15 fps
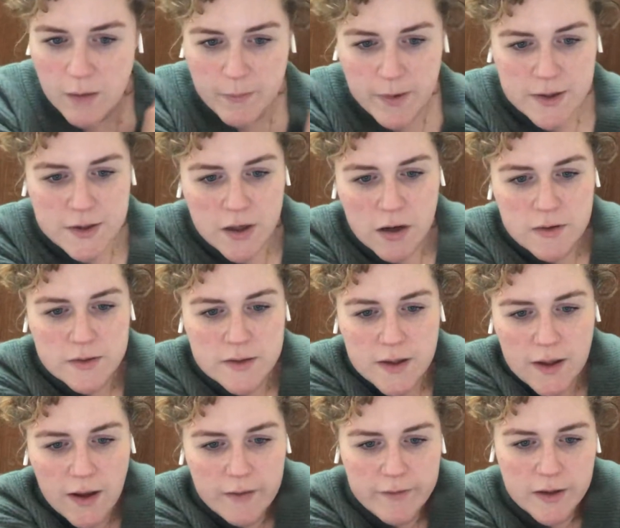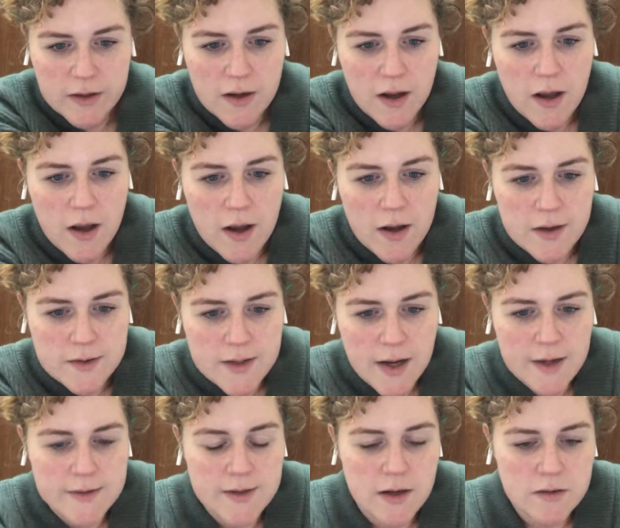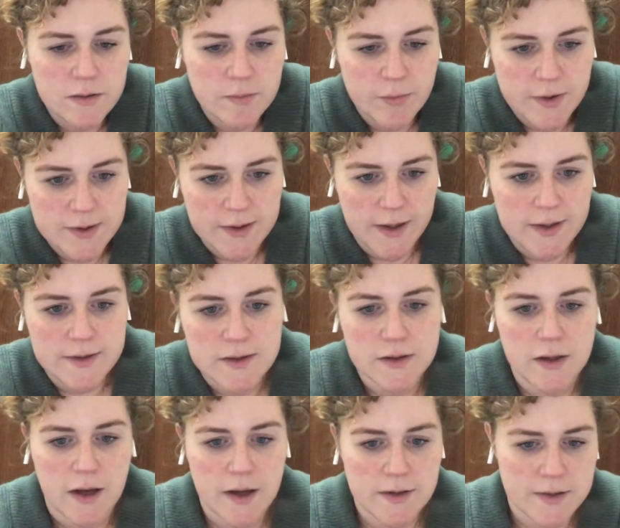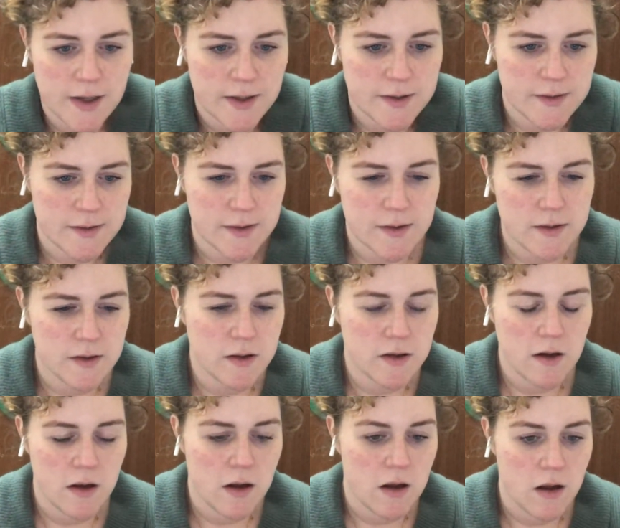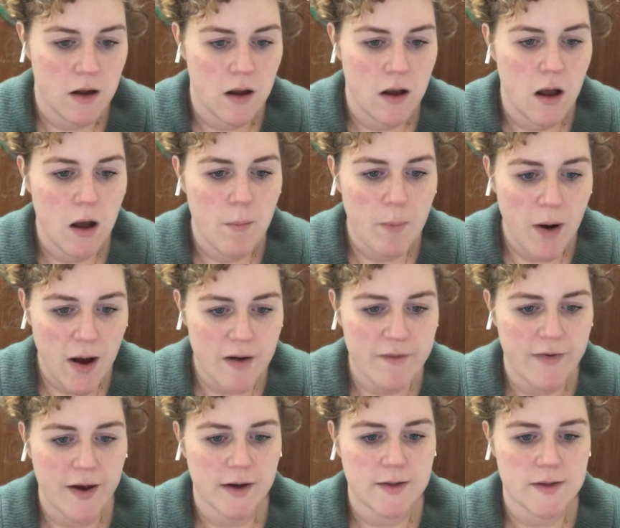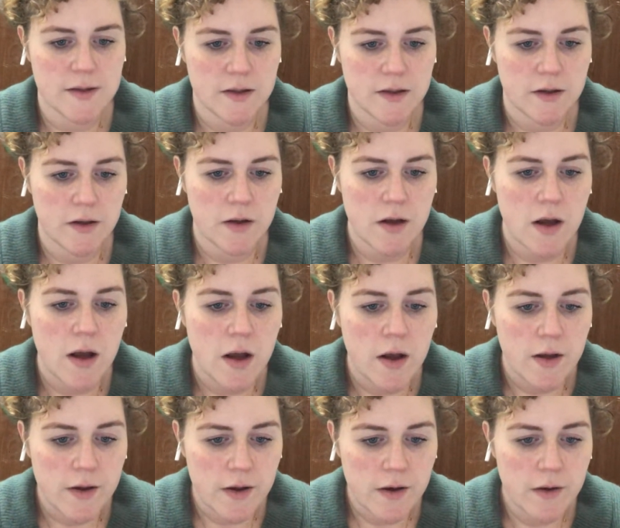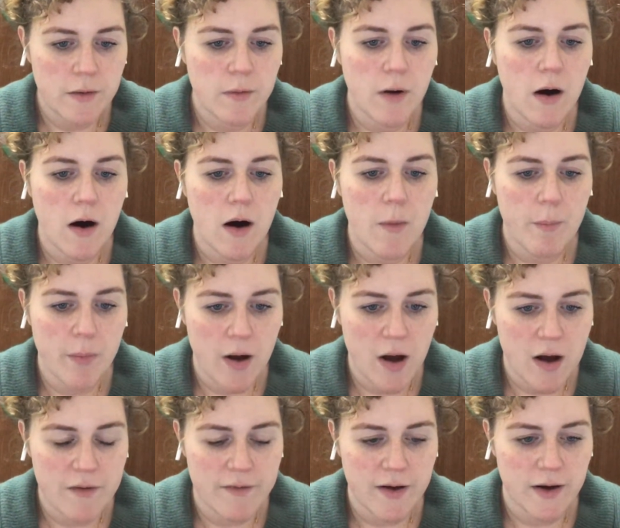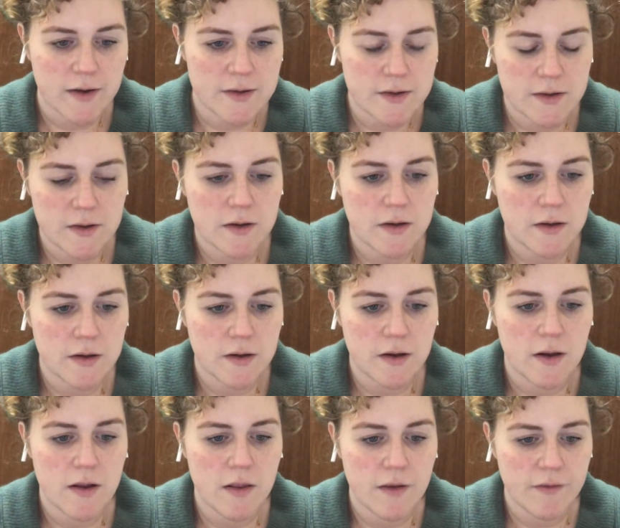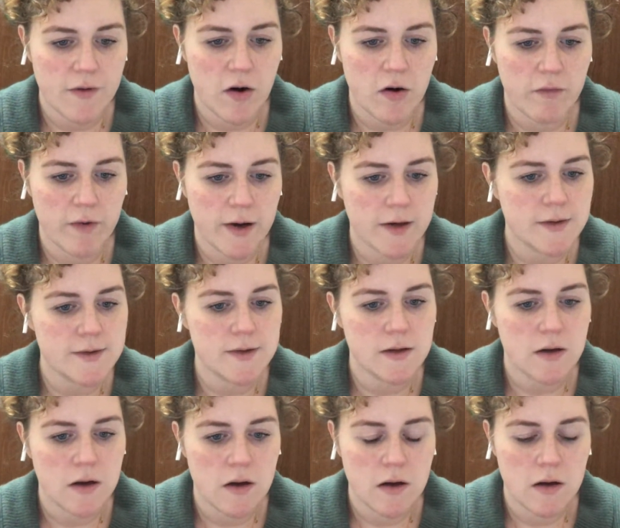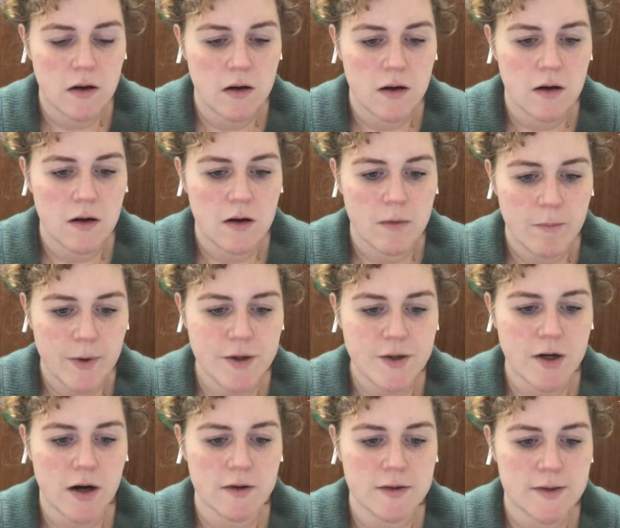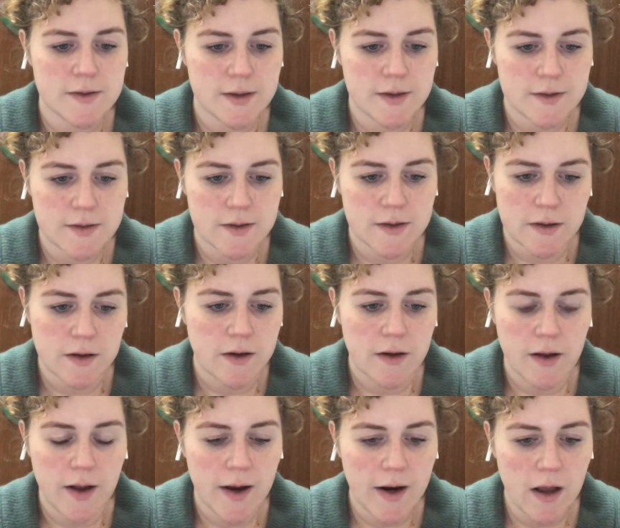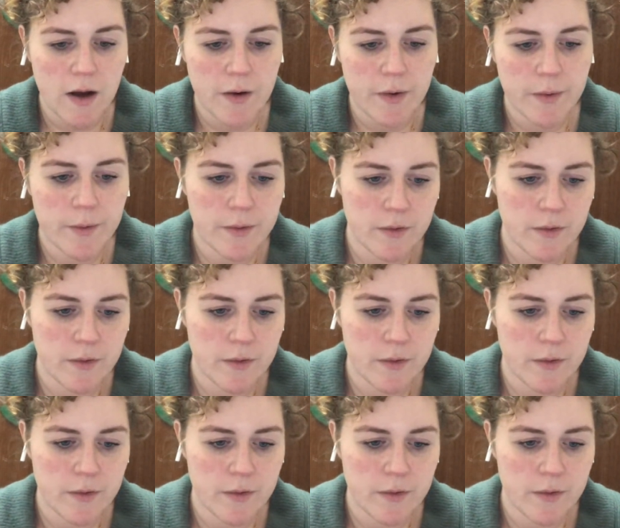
Midge goes to the oven, takes out a brisket, and tests it. Perfect. You are perfect. The phone rings. Midge answers it. Hello?